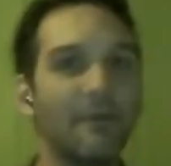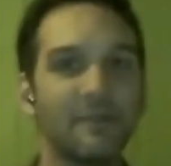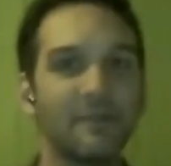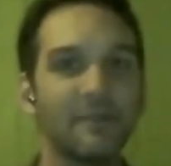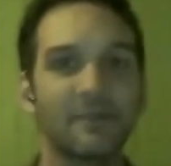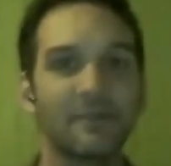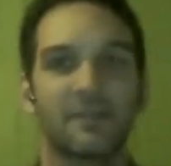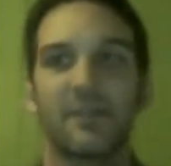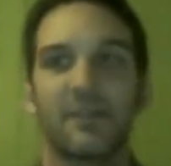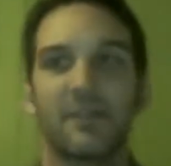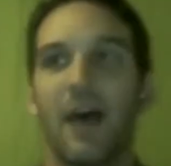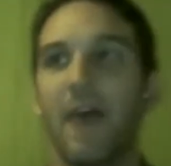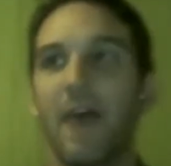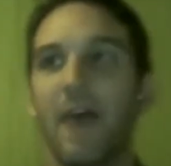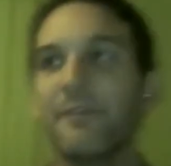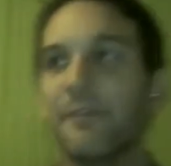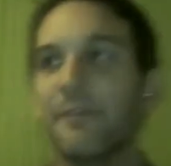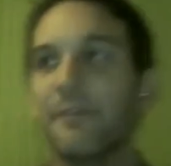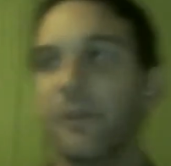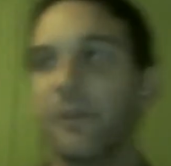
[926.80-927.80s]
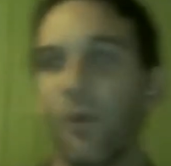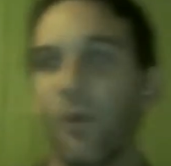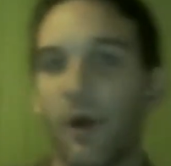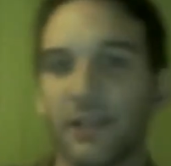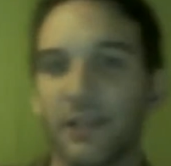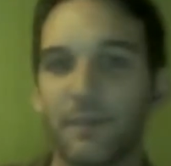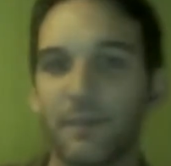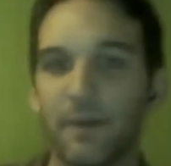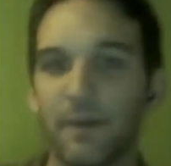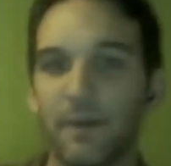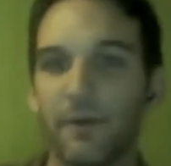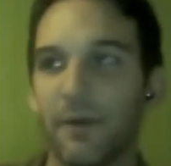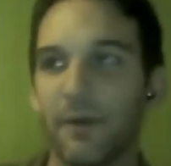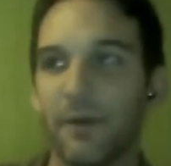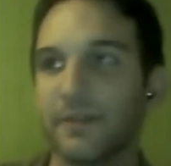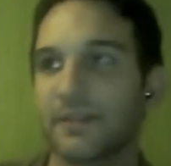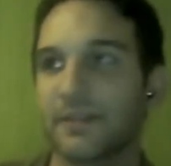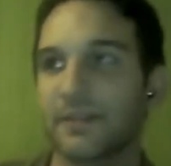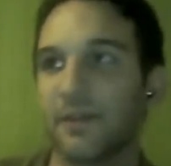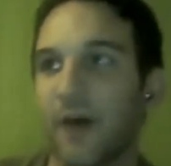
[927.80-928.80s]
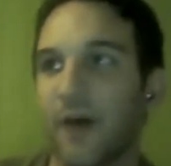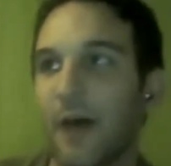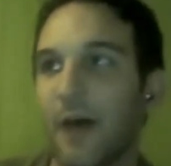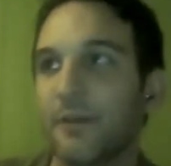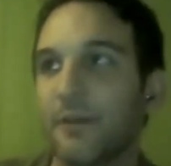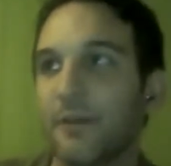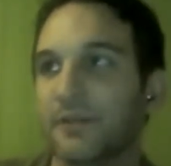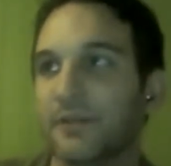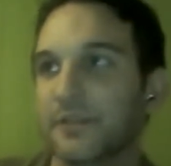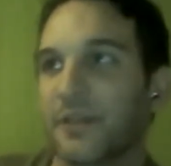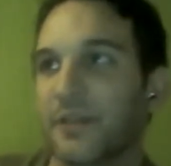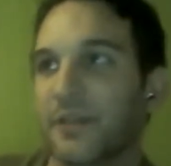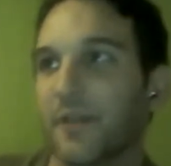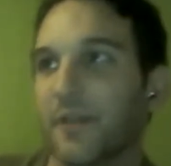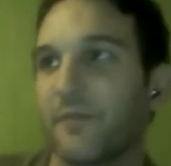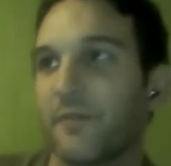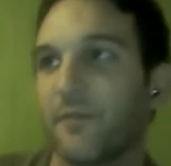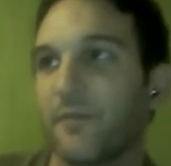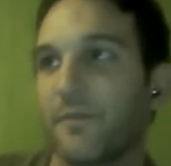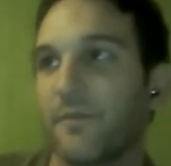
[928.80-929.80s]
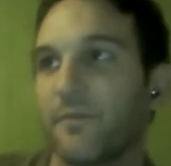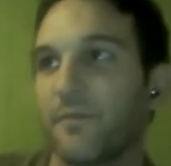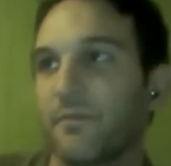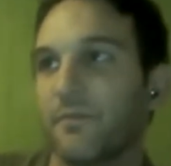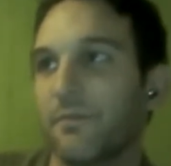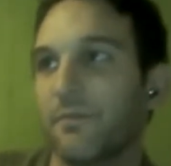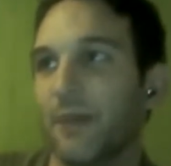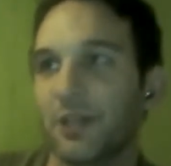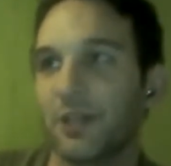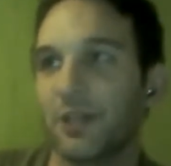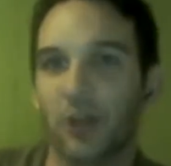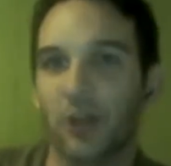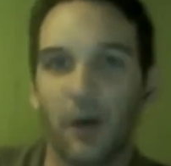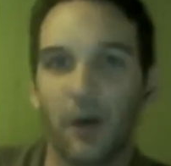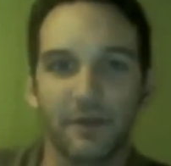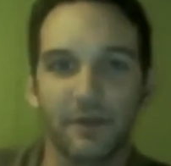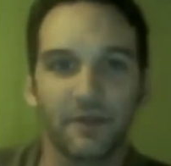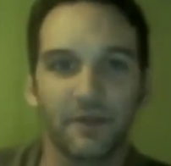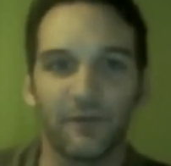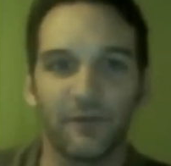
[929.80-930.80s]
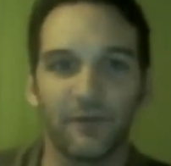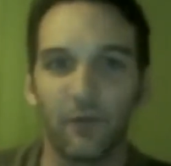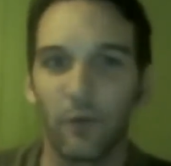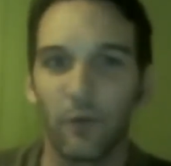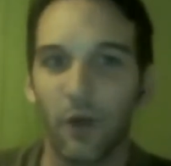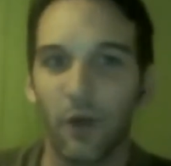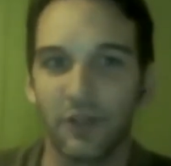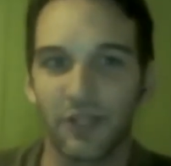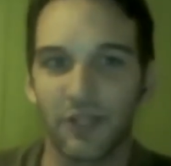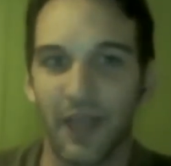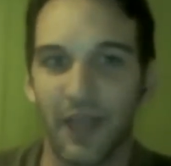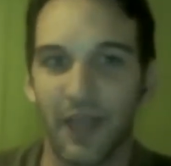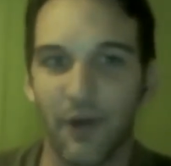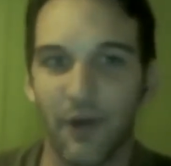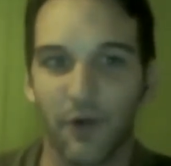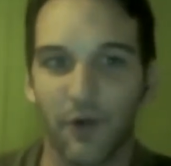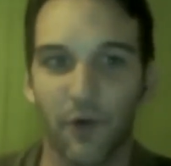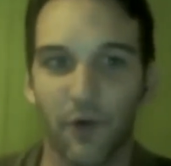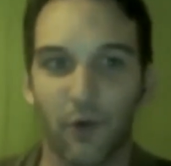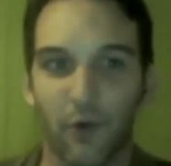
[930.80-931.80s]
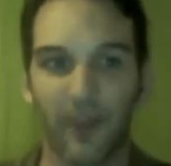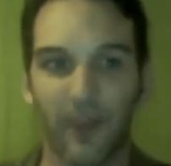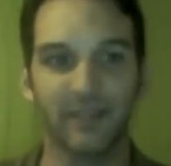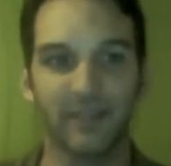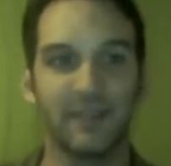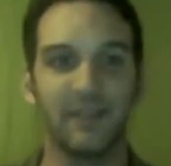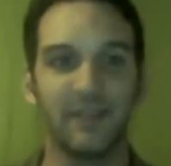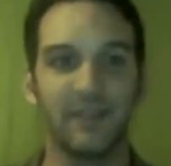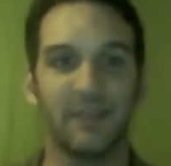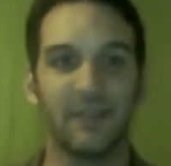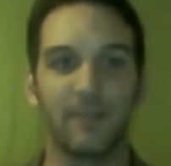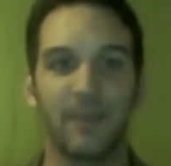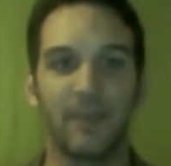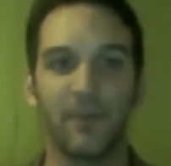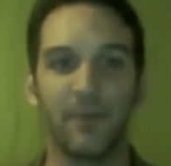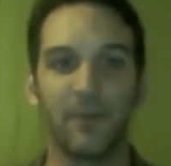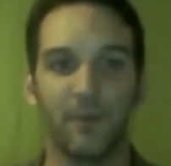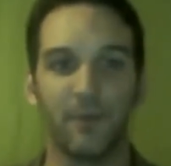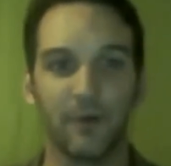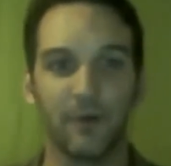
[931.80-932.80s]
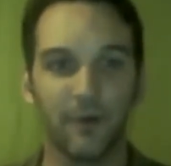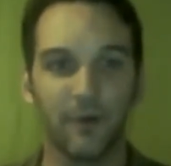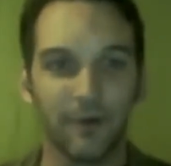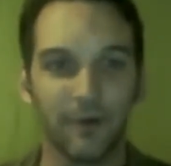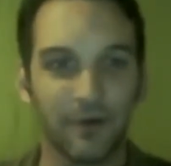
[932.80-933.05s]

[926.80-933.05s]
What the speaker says: never really watched speedruns, so I was just kind of, my jaw was on the floor watching how crazy these people were.